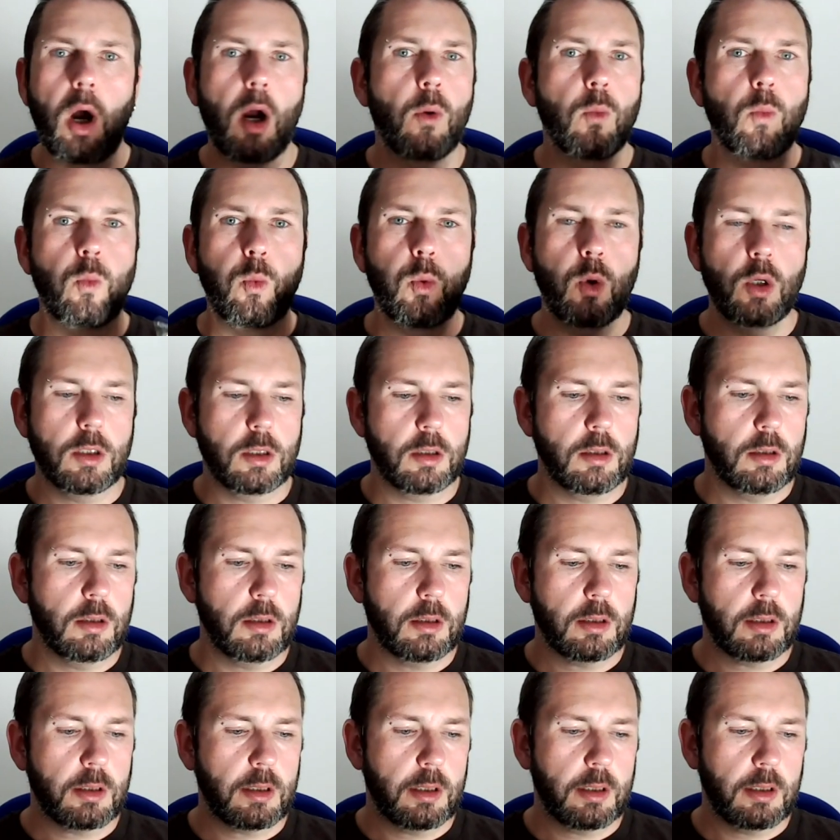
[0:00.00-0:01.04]

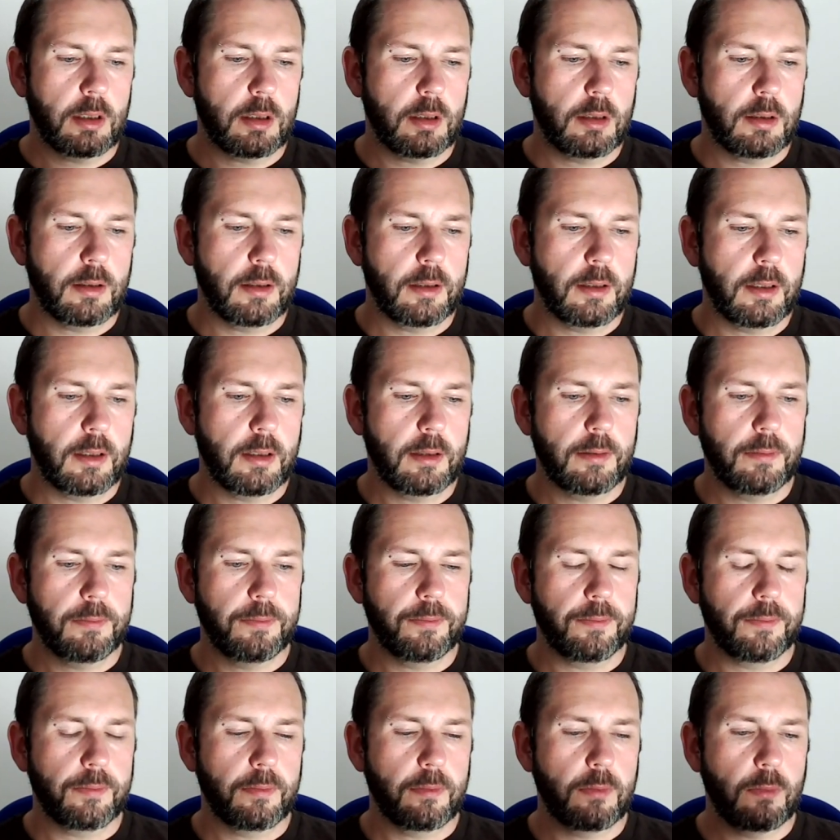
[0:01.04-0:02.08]
Wouldn't
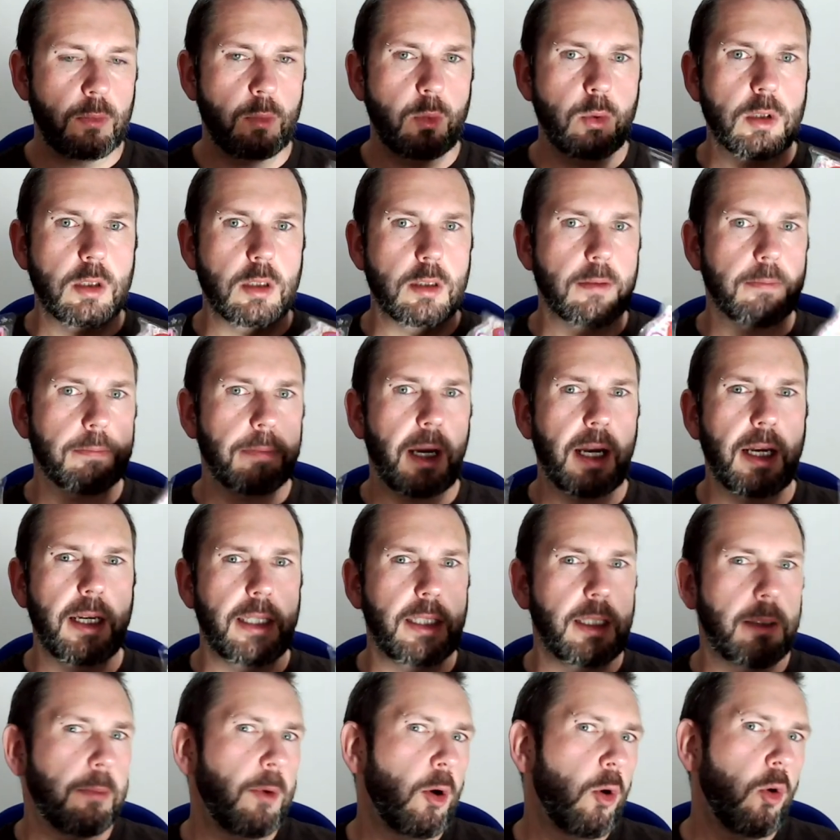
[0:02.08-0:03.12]
buy any
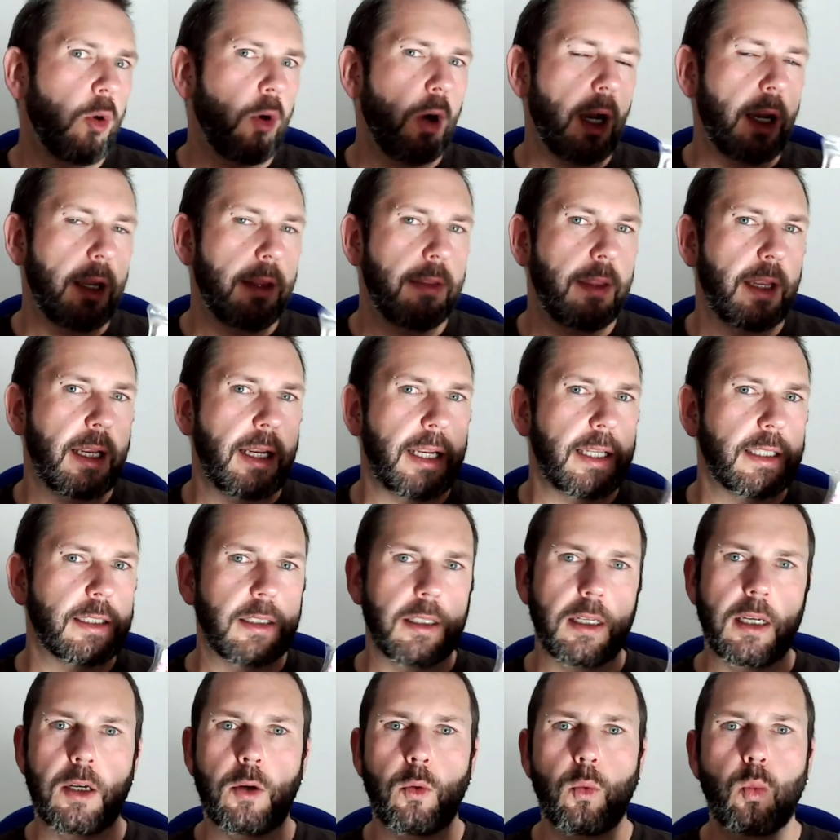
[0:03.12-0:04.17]
more. I think it's
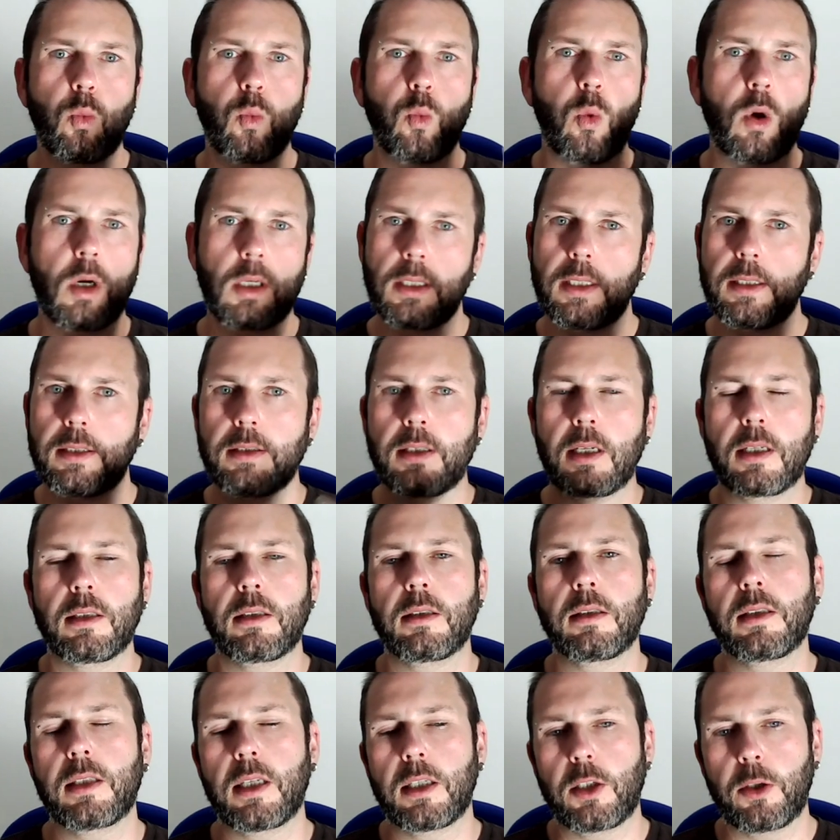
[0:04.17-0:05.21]
a one and done
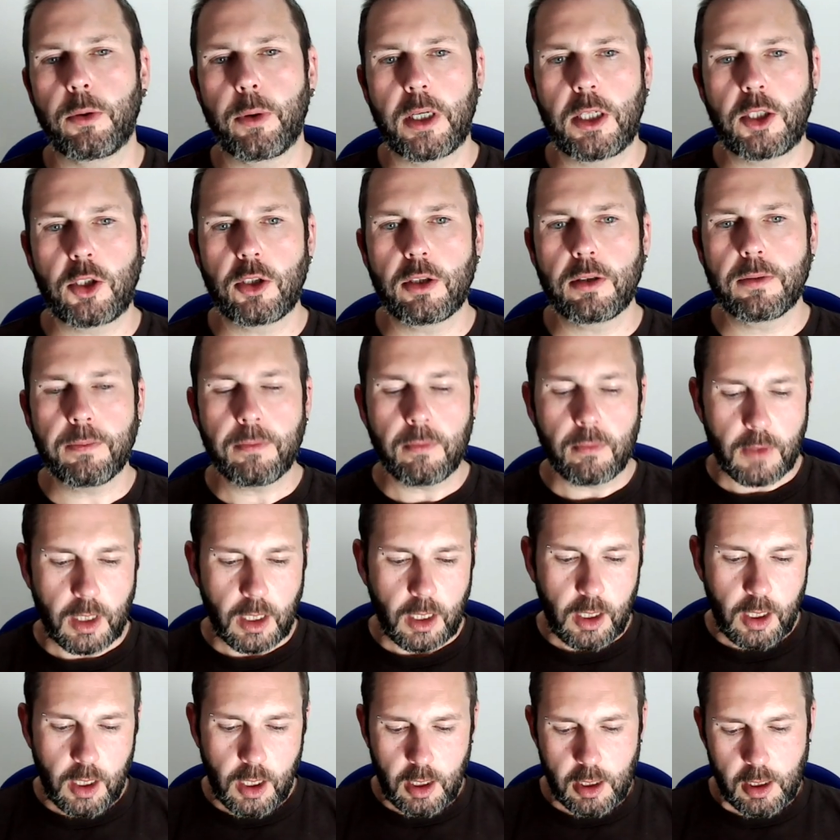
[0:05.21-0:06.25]
situation.
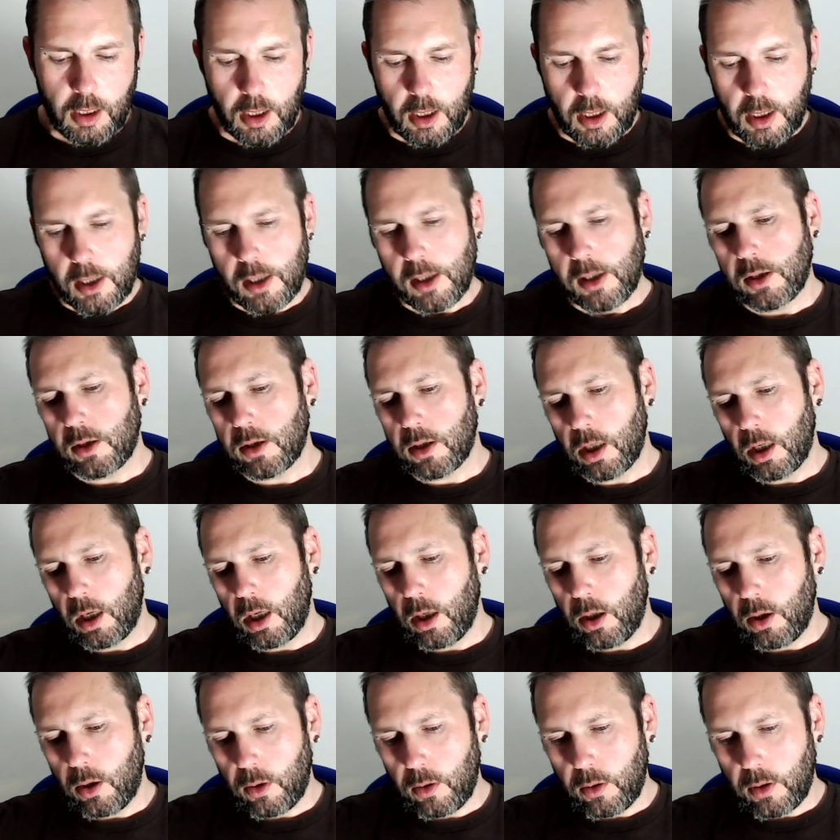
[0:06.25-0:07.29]

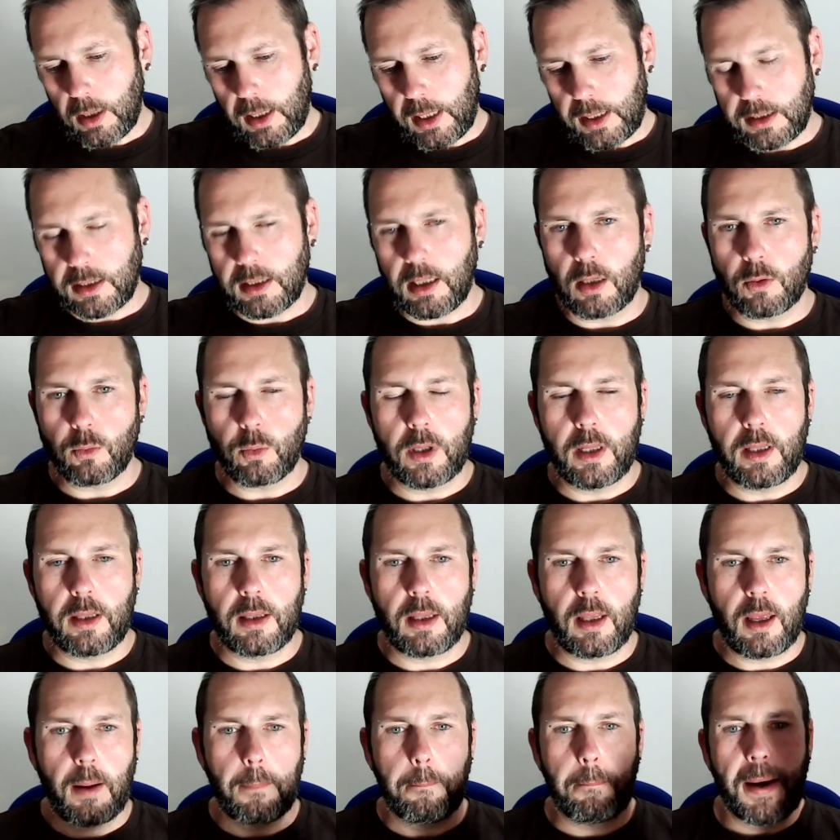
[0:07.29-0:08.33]
So let's start with
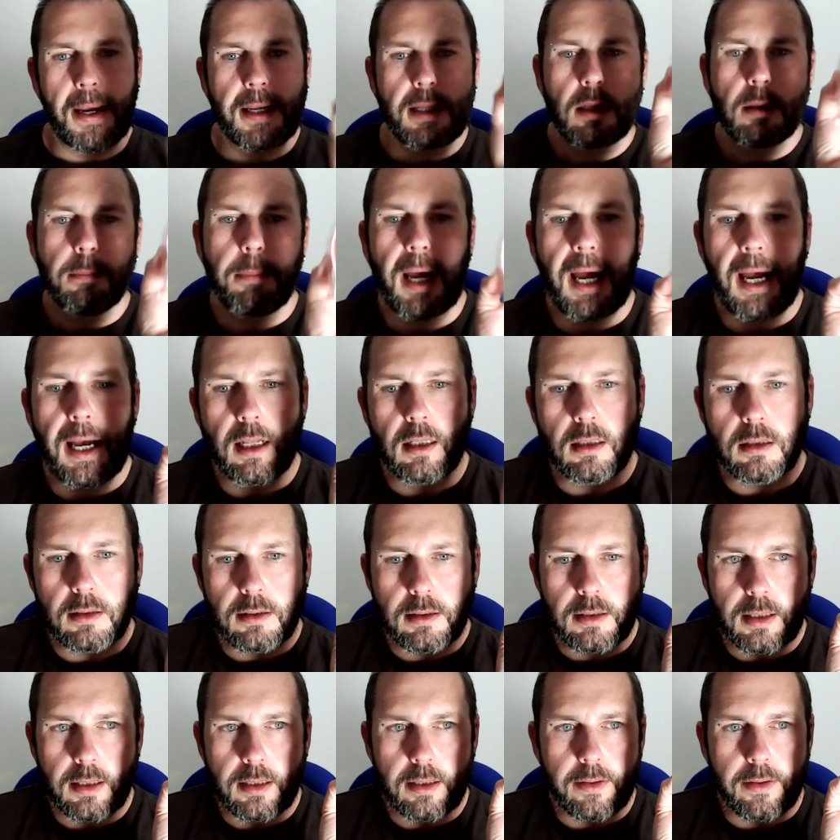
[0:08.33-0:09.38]
Petal Pals.